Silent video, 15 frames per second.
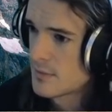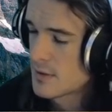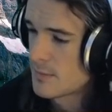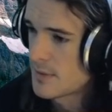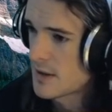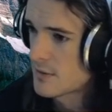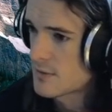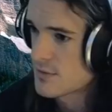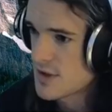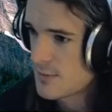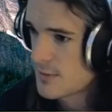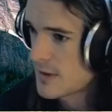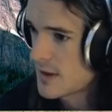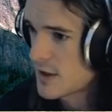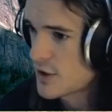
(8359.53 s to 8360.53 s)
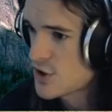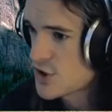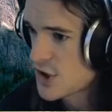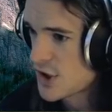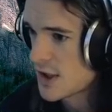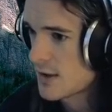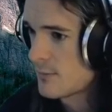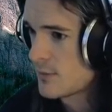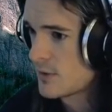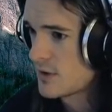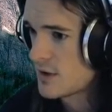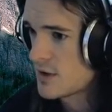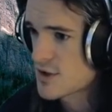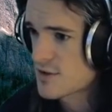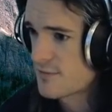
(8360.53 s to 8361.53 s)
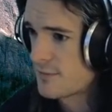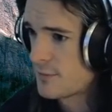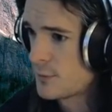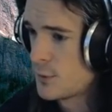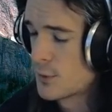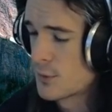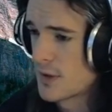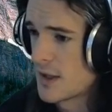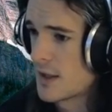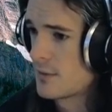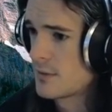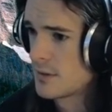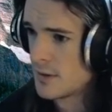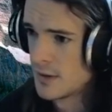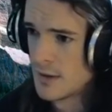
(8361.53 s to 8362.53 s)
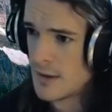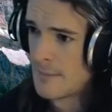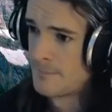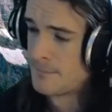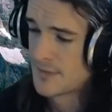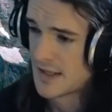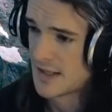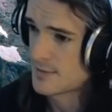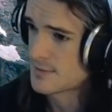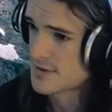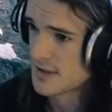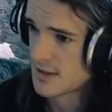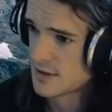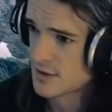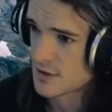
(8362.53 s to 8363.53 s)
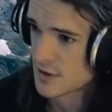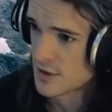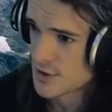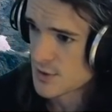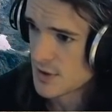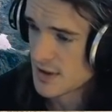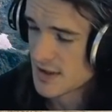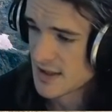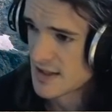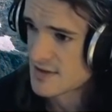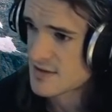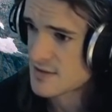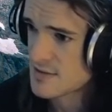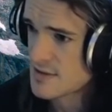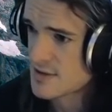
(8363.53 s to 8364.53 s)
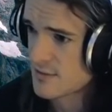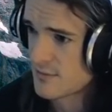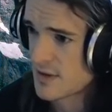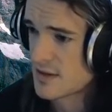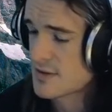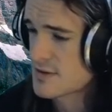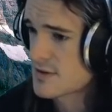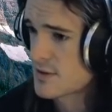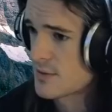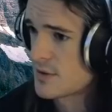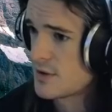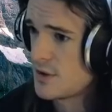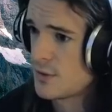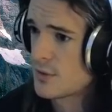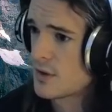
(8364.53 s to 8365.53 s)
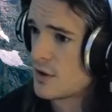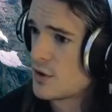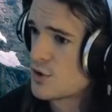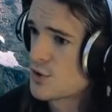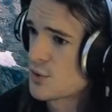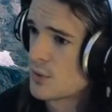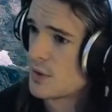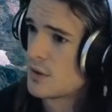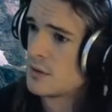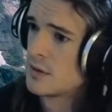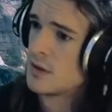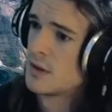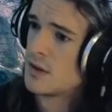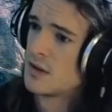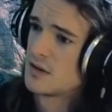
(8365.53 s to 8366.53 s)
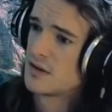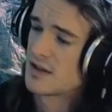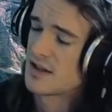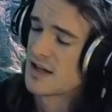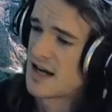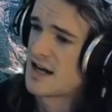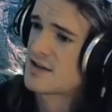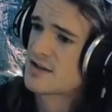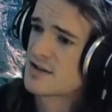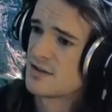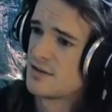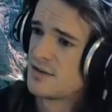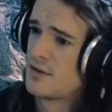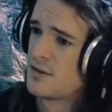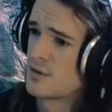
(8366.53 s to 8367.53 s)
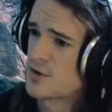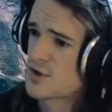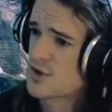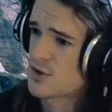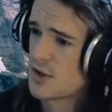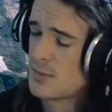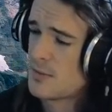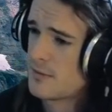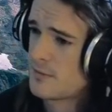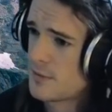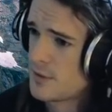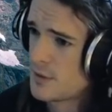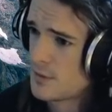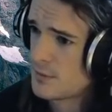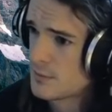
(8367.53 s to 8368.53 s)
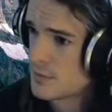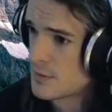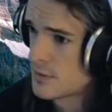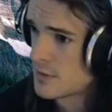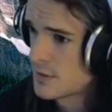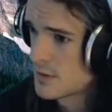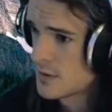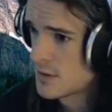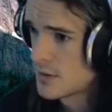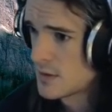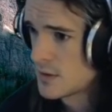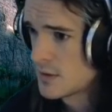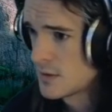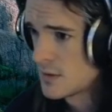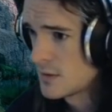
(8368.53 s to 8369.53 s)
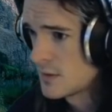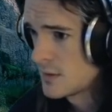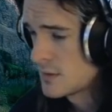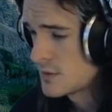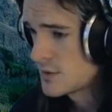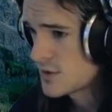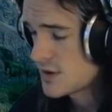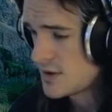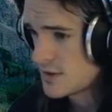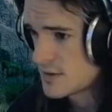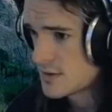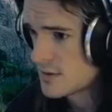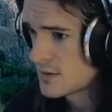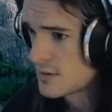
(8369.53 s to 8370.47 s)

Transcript: about dipping out of GM when they just flew around outside the country casting these events so that you can enjoy the casts and then they're streaming for you? Jeez.